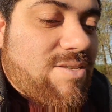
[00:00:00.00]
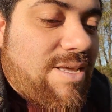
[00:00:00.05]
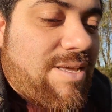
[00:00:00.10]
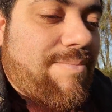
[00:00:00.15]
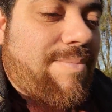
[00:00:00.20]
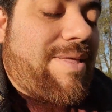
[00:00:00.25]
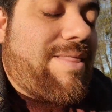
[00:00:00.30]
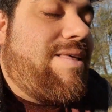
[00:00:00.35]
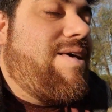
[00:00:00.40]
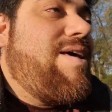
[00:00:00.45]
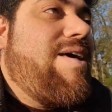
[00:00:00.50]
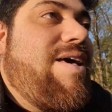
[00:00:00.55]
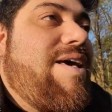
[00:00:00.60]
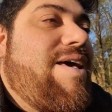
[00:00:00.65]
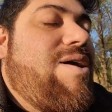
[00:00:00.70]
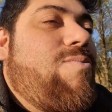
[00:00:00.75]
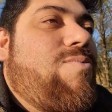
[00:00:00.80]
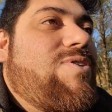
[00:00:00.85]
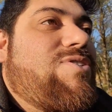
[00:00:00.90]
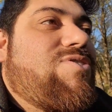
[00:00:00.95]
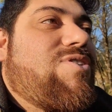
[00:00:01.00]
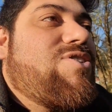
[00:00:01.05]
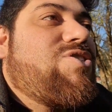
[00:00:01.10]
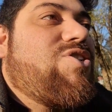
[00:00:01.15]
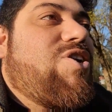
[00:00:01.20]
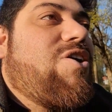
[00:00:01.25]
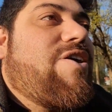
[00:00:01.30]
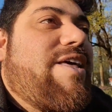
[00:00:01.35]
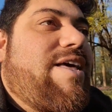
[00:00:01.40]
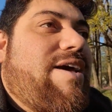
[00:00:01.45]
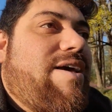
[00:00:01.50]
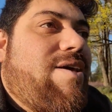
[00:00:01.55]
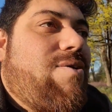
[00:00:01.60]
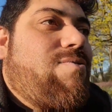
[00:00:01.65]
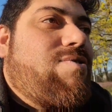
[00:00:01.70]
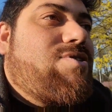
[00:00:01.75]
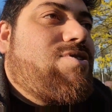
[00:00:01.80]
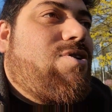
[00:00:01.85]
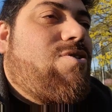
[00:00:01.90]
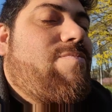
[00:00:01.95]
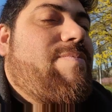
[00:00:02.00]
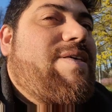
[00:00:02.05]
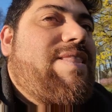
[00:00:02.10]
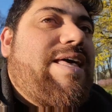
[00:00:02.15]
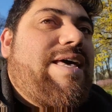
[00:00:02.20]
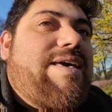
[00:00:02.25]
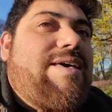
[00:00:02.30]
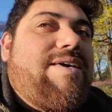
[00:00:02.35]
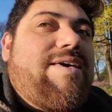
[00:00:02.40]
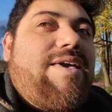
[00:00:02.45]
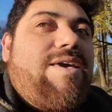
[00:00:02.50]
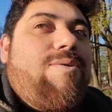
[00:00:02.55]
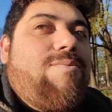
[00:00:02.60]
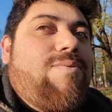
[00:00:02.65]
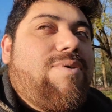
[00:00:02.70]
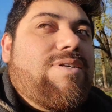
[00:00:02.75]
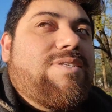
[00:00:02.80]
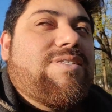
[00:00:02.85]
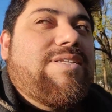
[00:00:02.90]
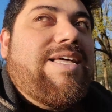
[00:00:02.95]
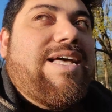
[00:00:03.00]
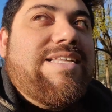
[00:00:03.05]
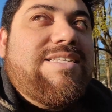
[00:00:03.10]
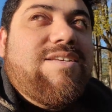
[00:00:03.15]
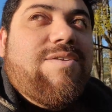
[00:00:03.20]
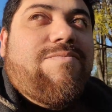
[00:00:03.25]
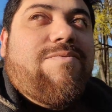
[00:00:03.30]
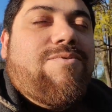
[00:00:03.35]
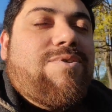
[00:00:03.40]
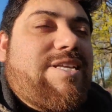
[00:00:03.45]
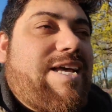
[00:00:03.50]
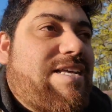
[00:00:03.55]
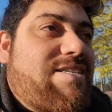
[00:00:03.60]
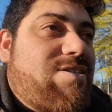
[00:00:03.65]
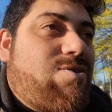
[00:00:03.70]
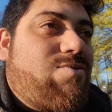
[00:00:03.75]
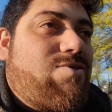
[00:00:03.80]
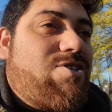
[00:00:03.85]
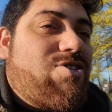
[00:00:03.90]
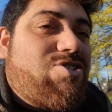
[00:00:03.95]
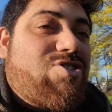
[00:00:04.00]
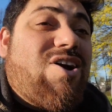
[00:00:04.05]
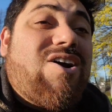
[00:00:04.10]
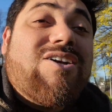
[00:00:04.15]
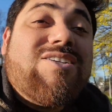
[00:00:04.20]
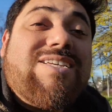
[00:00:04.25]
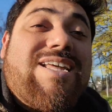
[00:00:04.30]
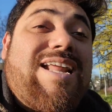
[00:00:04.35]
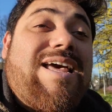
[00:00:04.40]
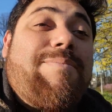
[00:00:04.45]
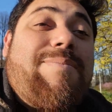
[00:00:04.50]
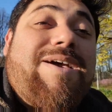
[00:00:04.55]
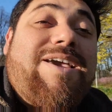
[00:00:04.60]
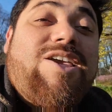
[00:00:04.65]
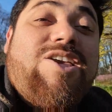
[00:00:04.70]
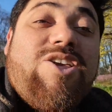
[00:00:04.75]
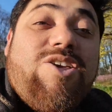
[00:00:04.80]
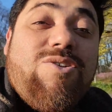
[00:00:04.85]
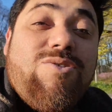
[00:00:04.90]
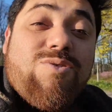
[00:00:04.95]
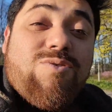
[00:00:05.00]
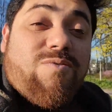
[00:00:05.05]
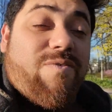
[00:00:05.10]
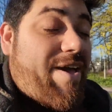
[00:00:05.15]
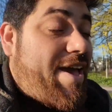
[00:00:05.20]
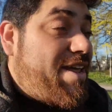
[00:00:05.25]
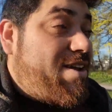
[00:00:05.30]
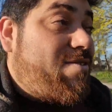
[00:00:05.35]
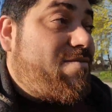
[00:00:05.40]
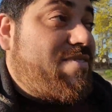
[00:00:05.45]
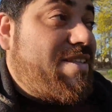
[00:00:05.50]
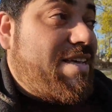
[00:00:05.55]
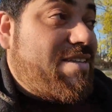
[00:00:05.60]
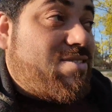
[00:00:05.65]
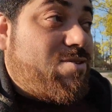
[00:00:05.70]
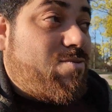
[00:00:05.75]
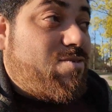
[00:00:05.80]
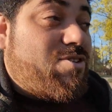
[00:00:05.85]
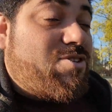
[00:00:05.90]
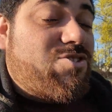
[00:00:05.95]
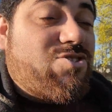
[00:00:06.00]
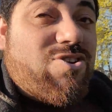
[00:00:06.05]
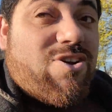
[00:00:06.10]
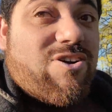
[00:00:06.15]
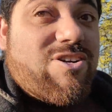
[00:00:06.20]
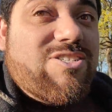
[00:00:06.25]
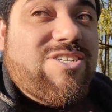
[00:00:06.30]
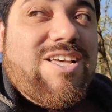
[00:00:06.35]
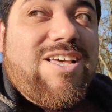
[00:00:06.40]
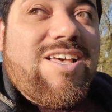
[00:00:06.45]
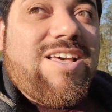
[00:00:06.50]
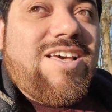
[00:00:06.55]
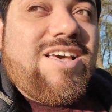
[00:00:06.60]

And we started talking, and he would told me like he was dancing for Dancing with the Stars, and I'm a huge fan of Dancing with the Stars.